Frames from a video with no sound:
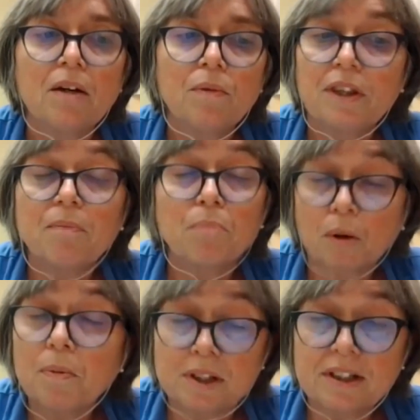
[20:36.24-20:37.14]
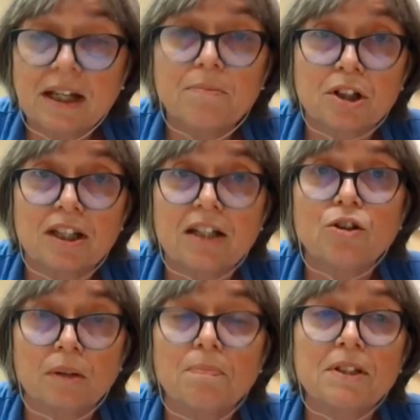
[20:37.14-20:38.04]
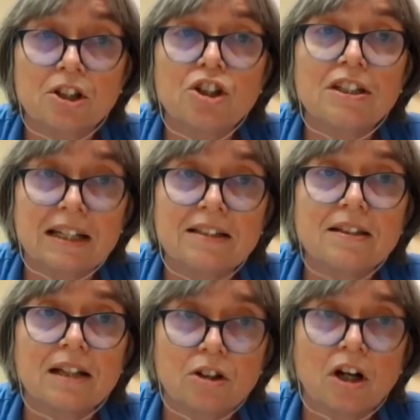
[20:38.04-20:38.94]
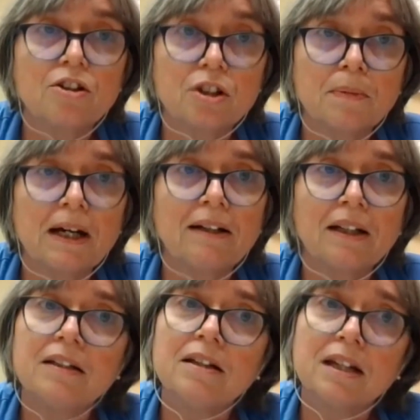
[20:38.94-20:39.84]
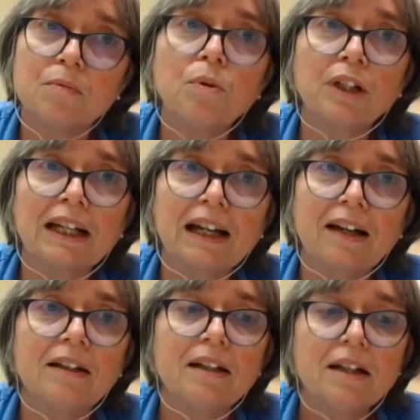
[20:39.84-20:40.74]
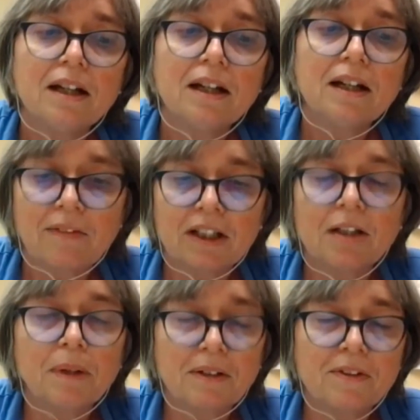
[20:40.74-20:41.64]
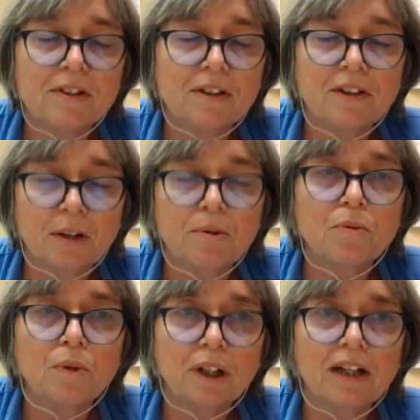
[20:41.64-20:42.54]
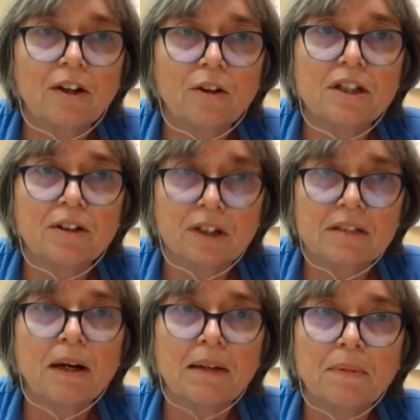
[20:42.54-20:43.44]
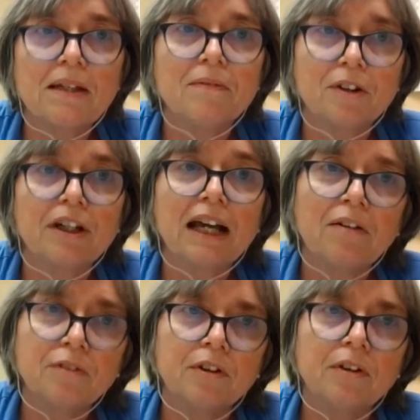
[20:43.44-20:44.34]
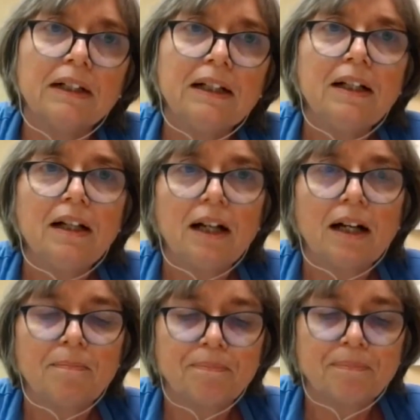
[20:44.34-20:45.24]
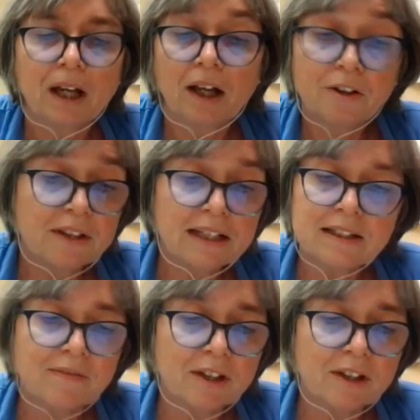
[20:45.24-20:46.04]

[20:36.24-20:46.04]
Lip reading: with that proprioception, that joint position sense that I talked to you about, and working on having a little bit of physical therapy to work on those areas might be very helpful. Other things.